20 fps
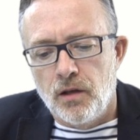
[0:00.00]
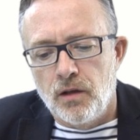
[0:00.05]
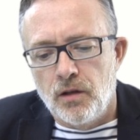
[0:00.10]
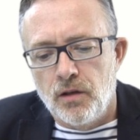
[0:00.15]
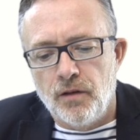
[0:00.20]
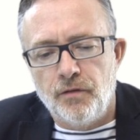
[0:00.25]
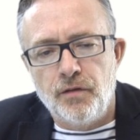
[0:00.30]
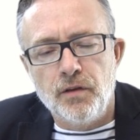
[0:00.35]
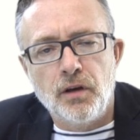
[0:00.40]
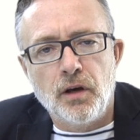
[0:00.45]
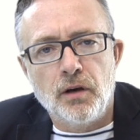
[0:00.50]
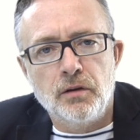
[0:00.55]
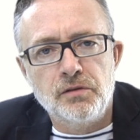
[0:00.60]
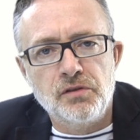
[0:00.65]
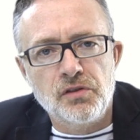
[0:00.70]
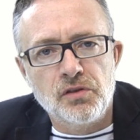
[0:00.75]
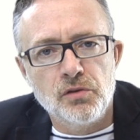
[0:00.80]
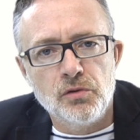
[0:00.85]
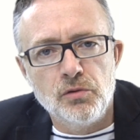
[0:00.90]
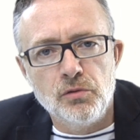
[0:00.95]
If you go
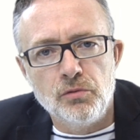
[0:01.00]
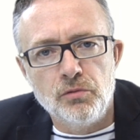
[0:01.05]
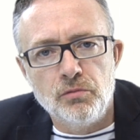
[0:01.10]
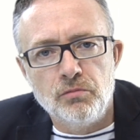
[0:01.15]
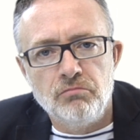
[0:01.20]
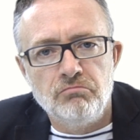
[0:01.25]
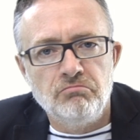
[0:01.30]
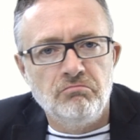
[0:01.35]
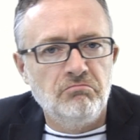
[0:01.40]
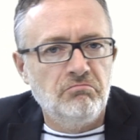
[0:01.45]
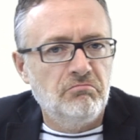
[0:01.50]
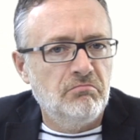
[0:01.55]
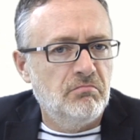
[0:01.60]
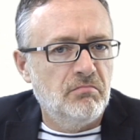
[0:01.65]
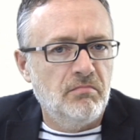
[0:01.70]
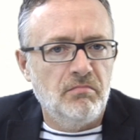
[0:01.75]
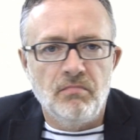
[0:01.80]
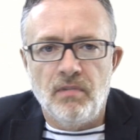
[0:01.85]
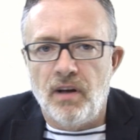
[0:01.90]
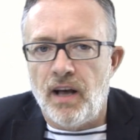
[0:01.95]
to
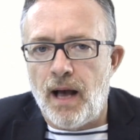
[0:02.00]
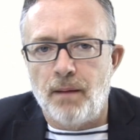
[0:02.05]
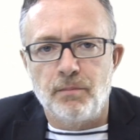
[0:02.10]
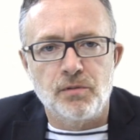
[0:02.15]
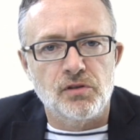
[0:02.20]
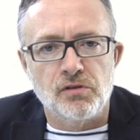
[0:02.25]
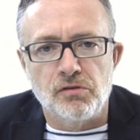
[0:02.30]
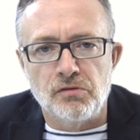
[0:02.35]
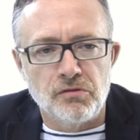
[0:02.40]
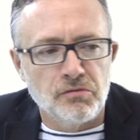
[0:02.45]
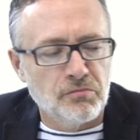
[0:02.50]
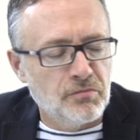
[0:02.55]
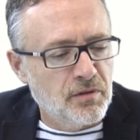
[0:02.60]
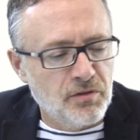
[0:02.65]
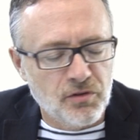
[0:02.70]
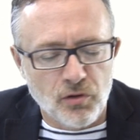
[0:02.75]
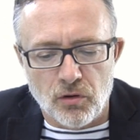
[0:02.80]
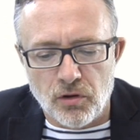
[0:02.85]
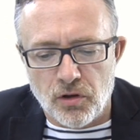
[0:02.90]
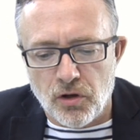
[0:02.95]

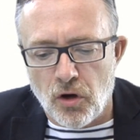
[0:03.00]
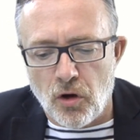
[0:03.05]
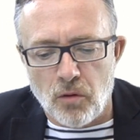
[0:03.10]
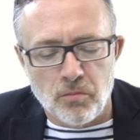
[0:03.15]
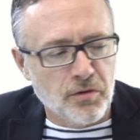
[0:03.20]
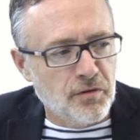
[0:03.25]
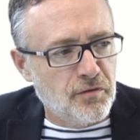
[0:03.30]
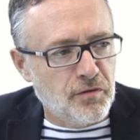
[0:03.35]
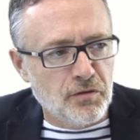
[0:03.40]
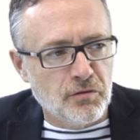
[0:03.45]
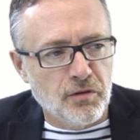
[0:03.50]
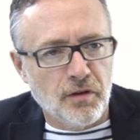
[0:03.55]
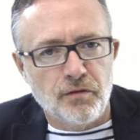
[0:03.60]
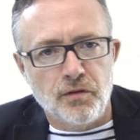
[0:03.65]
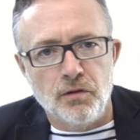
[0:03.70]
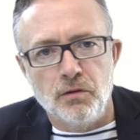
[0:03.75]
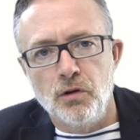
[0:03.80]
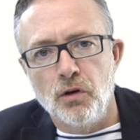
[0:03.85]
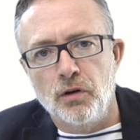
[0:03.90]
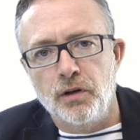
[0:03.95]
Amazon.com, if
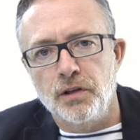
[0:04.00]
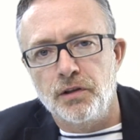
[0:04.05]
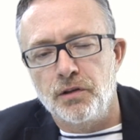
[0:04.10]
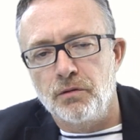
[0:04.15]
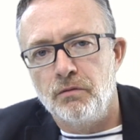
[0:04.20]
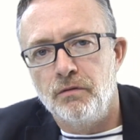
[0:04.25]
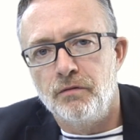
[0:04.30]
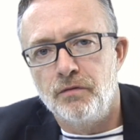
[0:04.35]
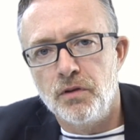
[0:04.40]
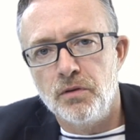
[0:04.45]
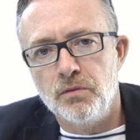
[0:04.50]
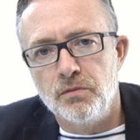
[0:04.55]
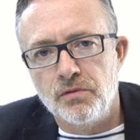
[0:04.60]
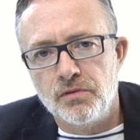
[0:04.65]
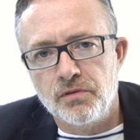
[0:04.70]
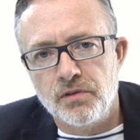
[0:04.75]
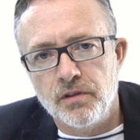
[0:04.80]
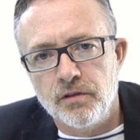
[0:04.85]
you look at the reviews that